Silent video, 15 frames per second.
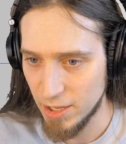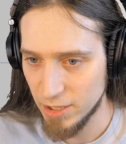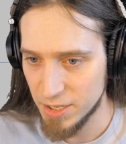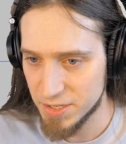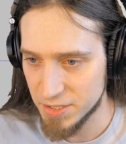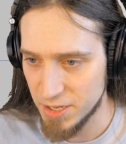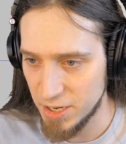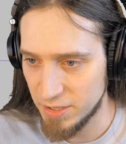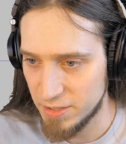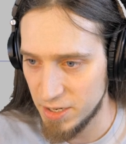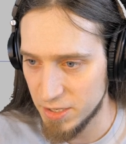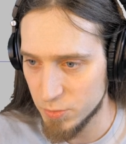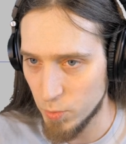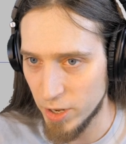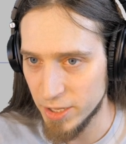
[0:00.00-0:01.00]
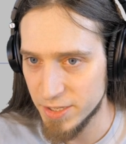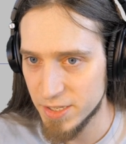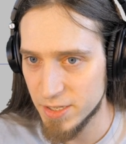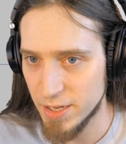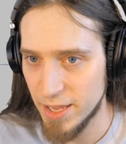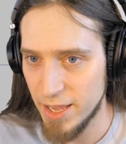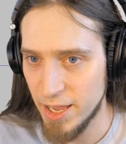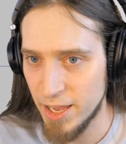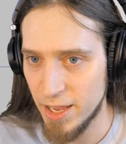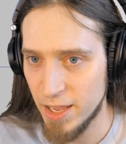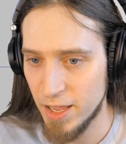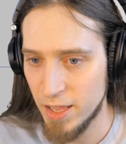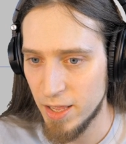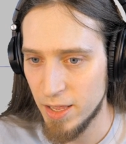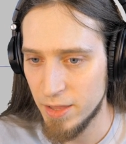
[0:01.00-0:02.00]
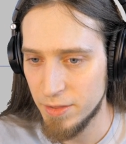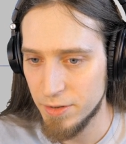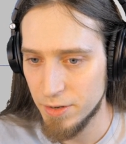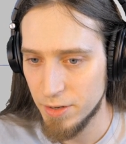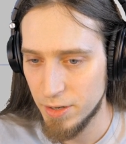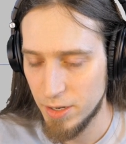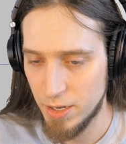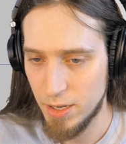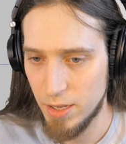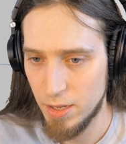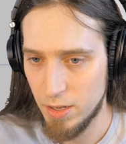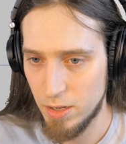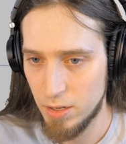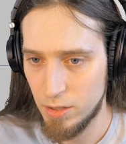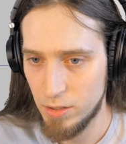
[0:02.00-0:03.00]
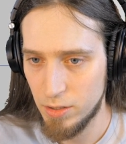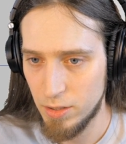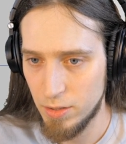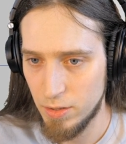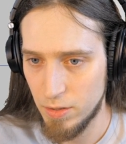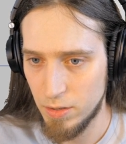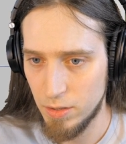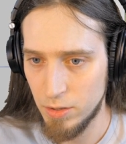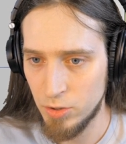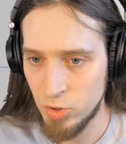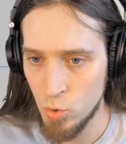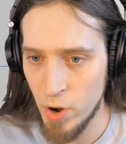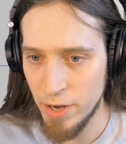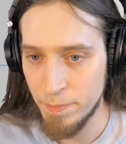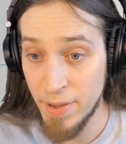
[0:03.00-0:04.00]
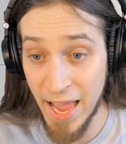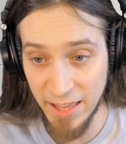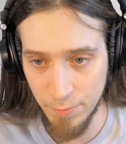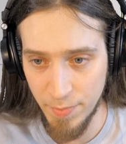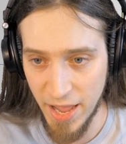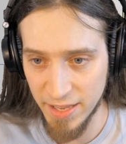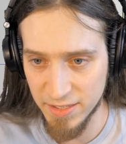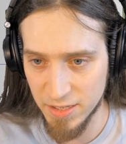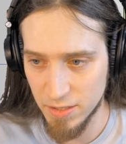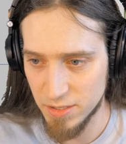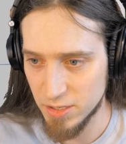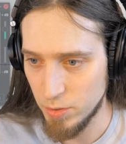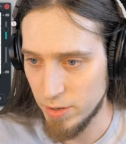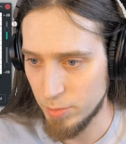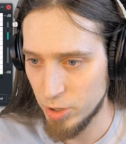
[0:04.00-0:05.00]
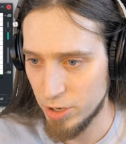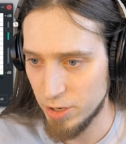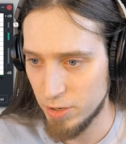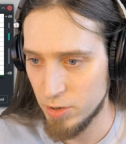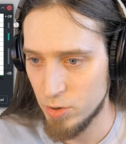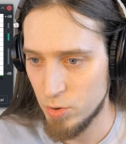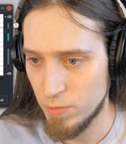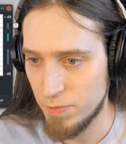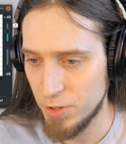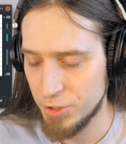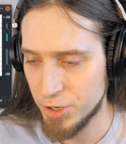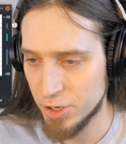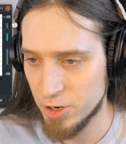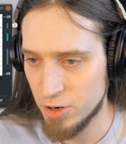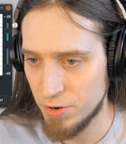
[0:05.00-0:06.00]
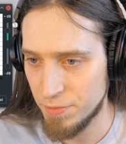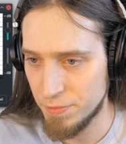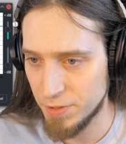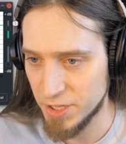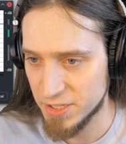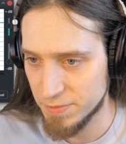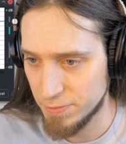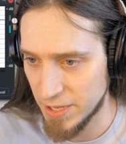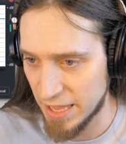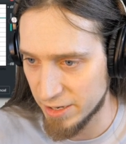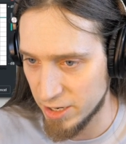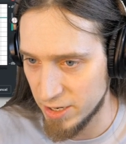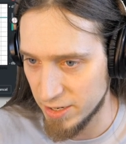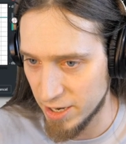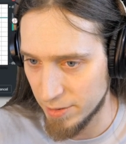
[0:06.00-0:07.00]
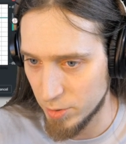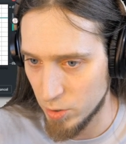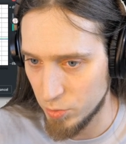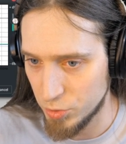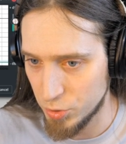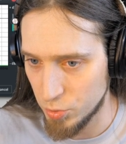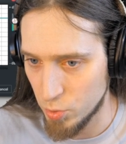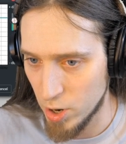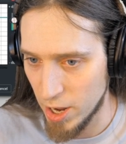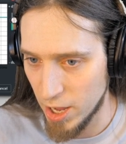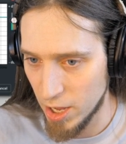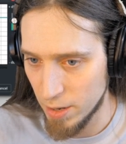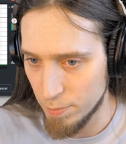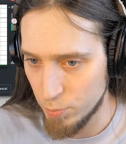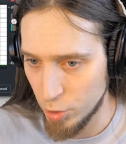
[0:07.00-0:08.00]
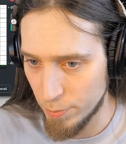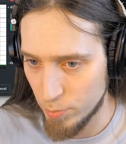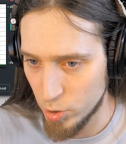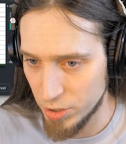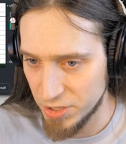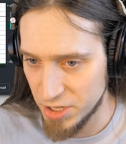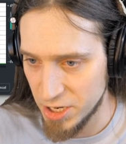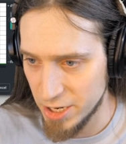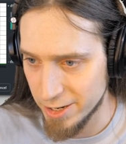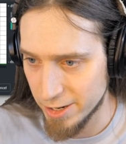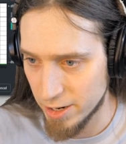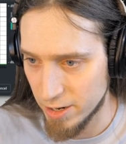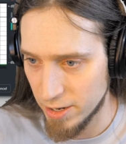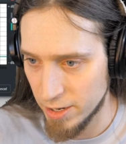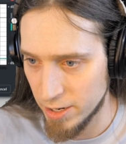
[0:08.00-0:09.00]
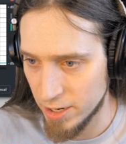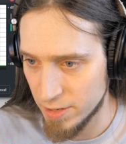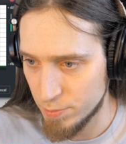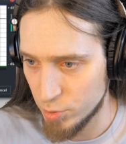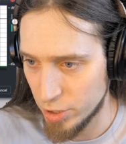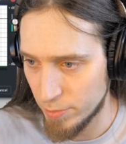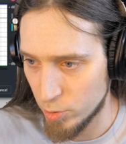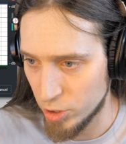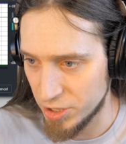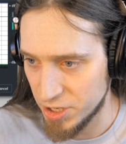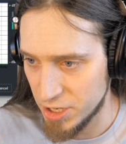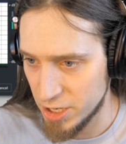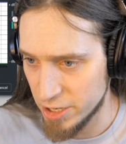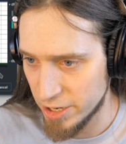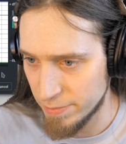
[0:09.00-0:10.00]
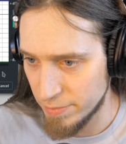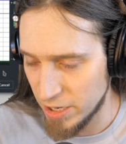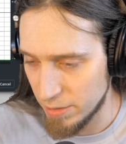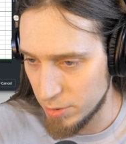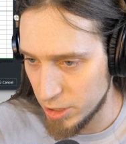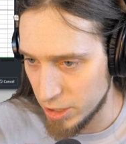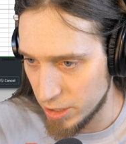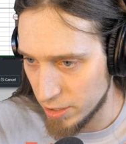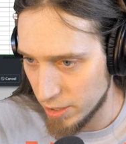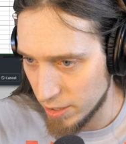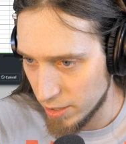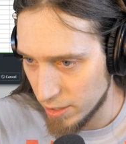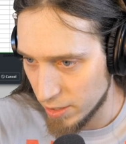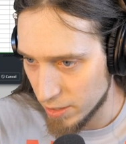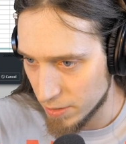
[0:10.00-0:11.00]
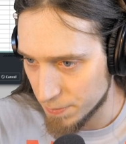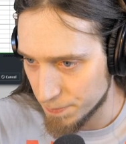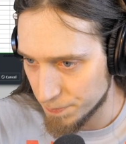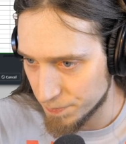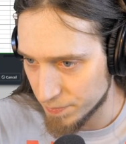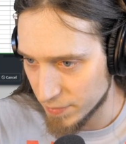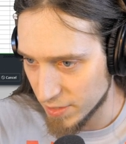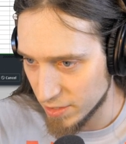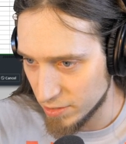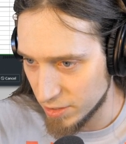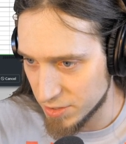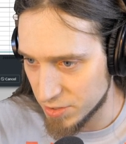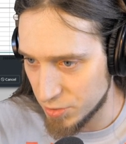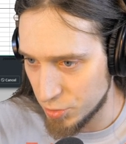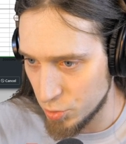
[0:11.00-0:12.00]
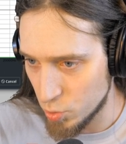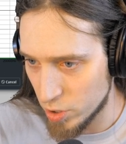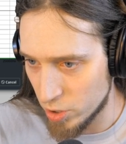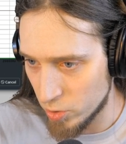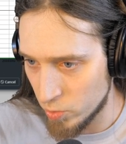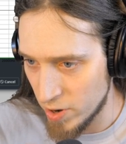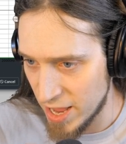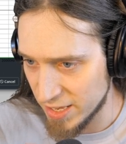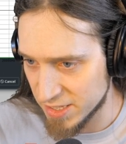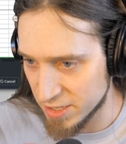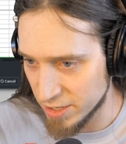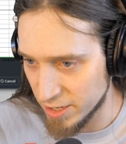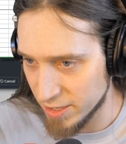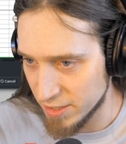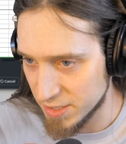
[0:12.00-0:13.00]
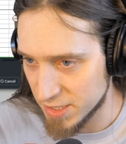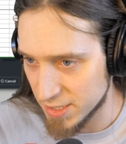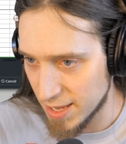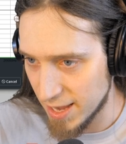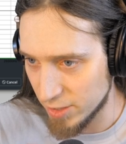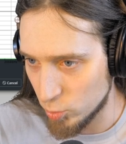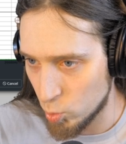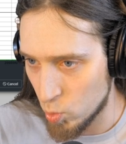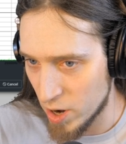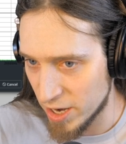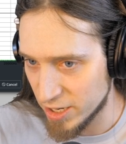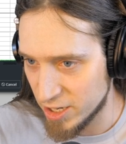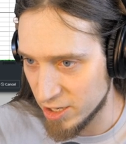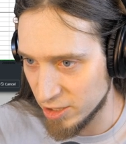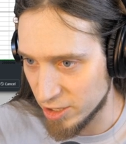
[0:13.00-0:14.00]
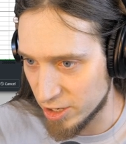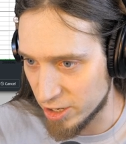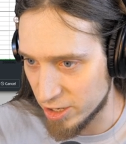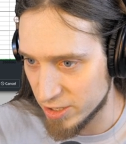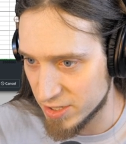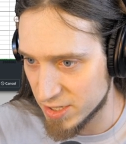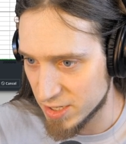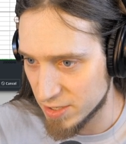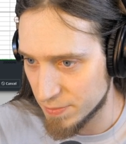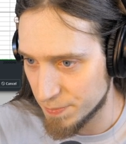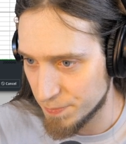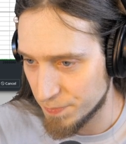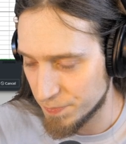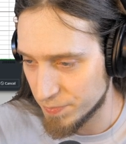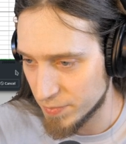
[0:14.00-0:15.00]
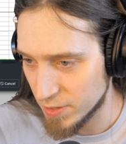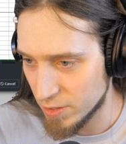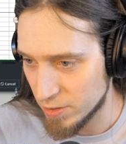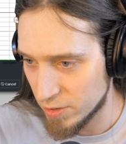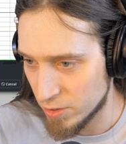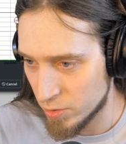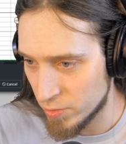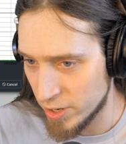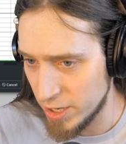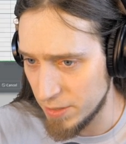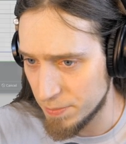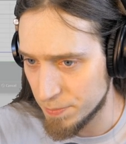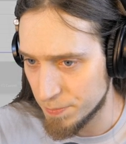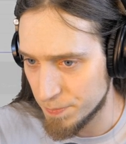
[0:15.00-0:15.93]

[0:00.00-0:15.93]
Let's take these ones and do a band pass. So I'm going to go filter curve, let's flatten it, and I'm going to put a point here and put a point here, and maybe let's do a resonance at 1 kilohertz. All right.